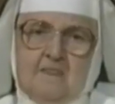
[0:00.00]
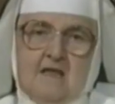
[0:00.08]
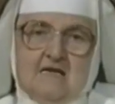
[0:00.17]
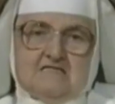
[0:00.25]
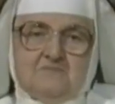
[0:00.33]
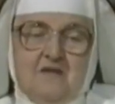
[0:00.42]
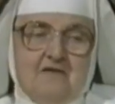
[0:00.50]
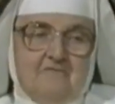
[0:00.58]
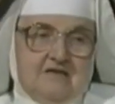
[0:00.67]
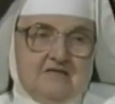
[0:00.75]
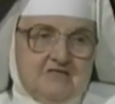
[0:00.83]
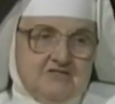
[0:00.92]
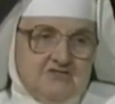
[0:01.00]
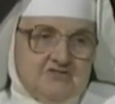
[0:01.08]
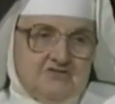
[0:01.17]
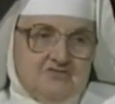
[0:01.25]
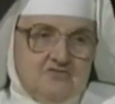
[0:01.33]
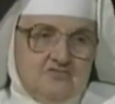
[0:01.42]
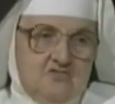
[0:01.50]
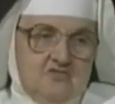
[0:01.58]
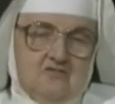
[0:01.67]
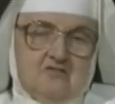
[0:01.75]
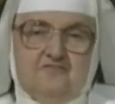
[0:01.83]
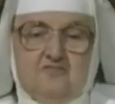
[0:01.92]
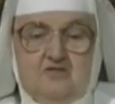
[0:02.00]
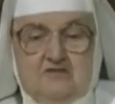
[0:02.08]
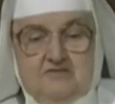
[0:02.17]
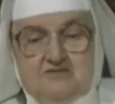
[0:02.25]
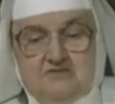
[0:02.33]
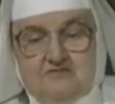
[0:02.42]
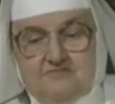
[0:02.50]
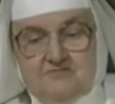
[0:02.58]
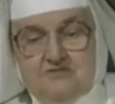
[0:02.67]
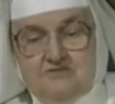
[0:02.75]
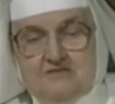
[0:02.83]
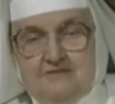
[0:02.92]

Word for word: It's my rendition, so don't look for it in the scriptures.